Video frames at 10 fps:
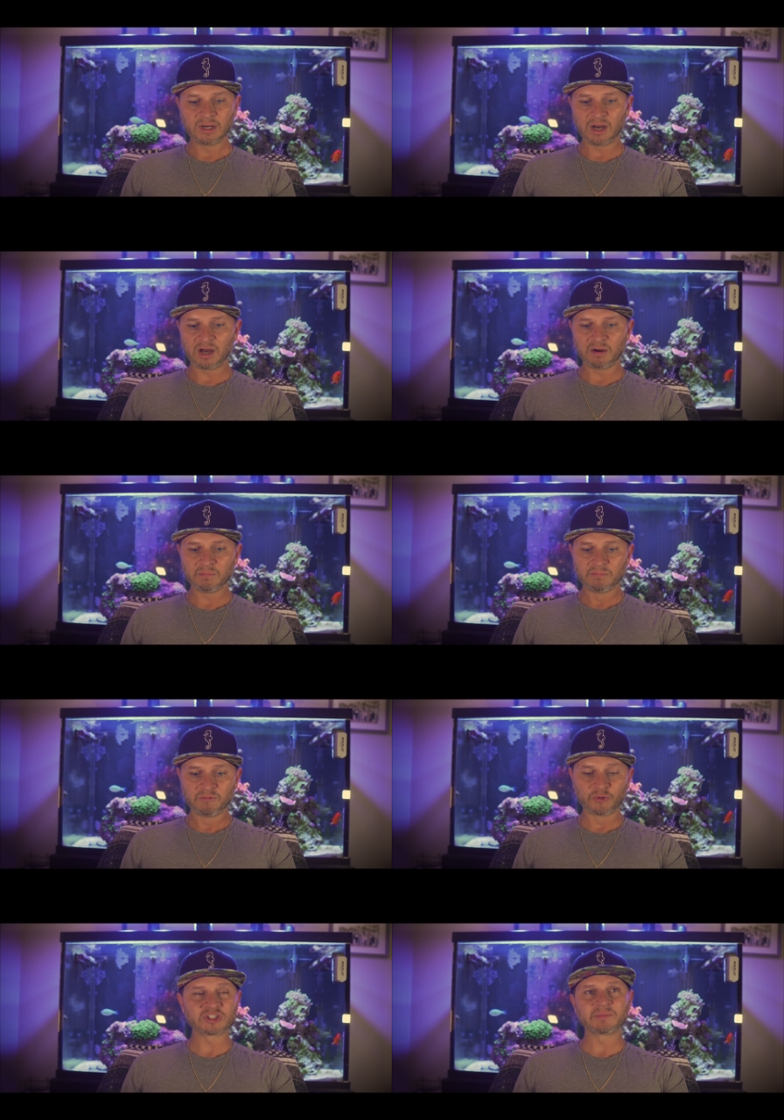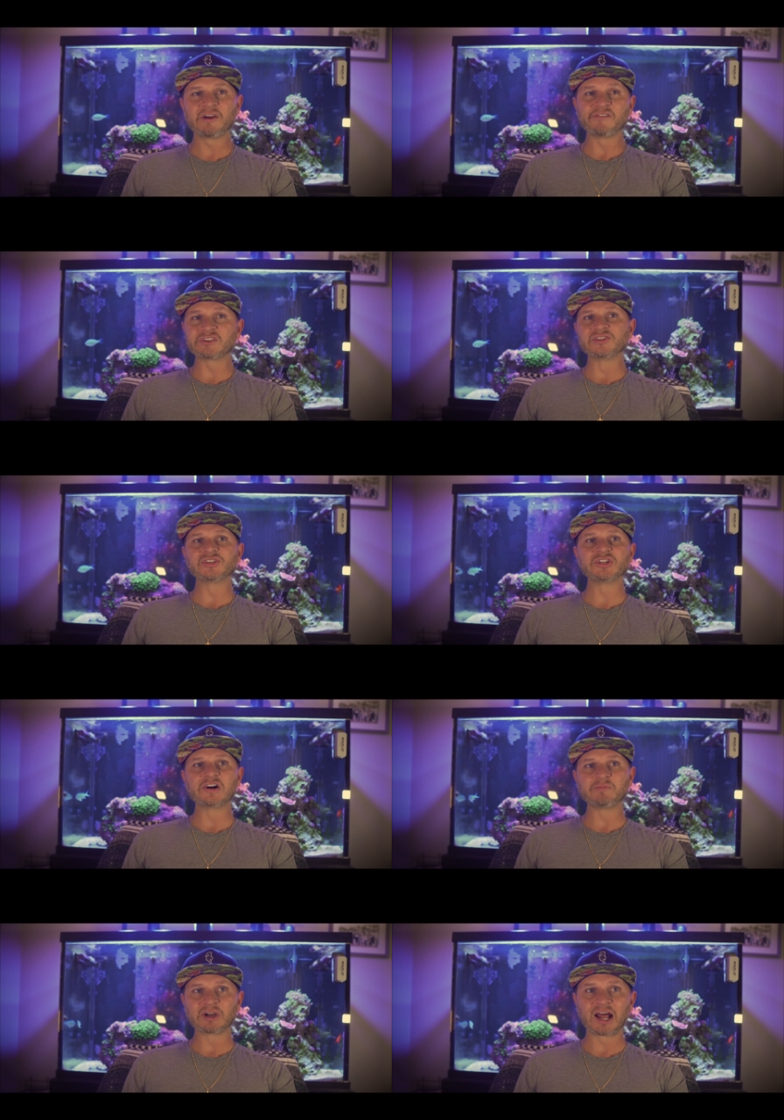Um, first time I have ever seen this
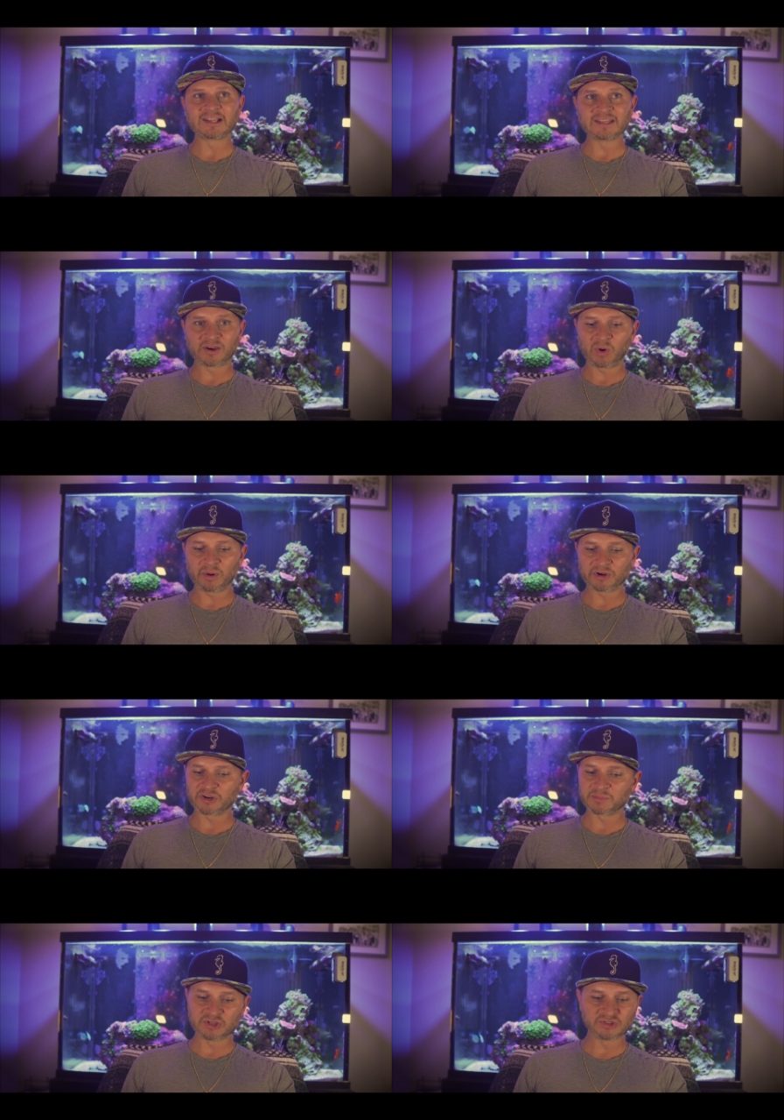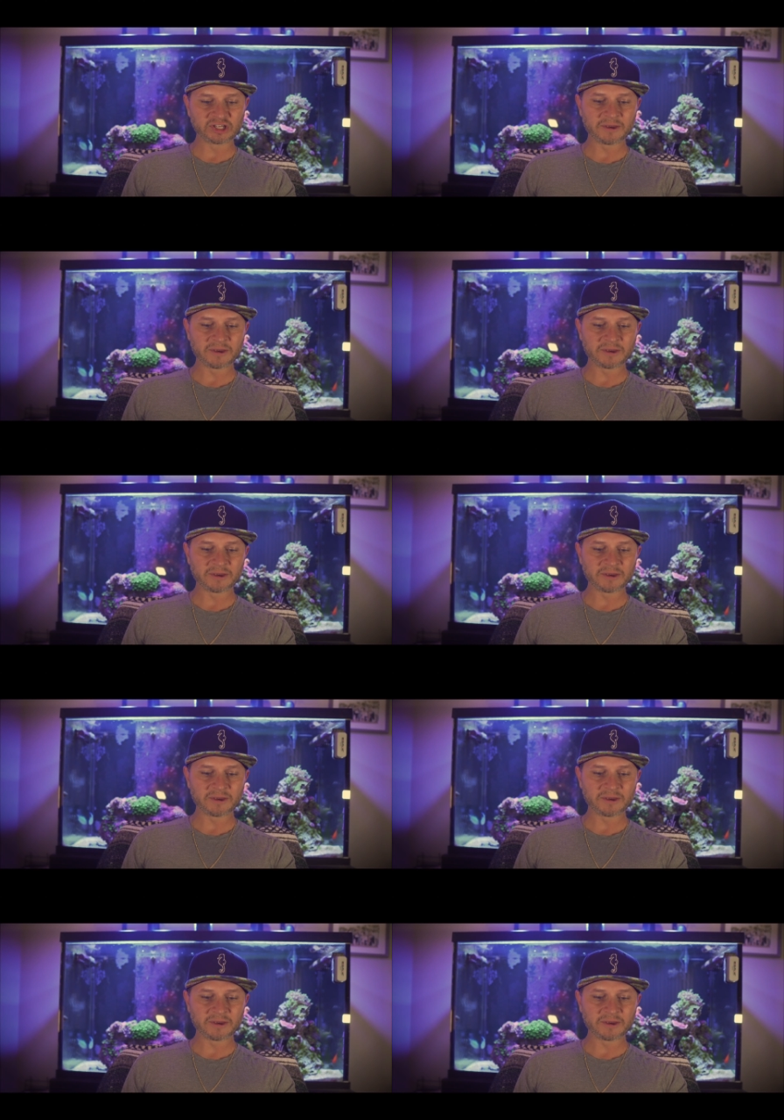stuff, but I get why we're gonna be using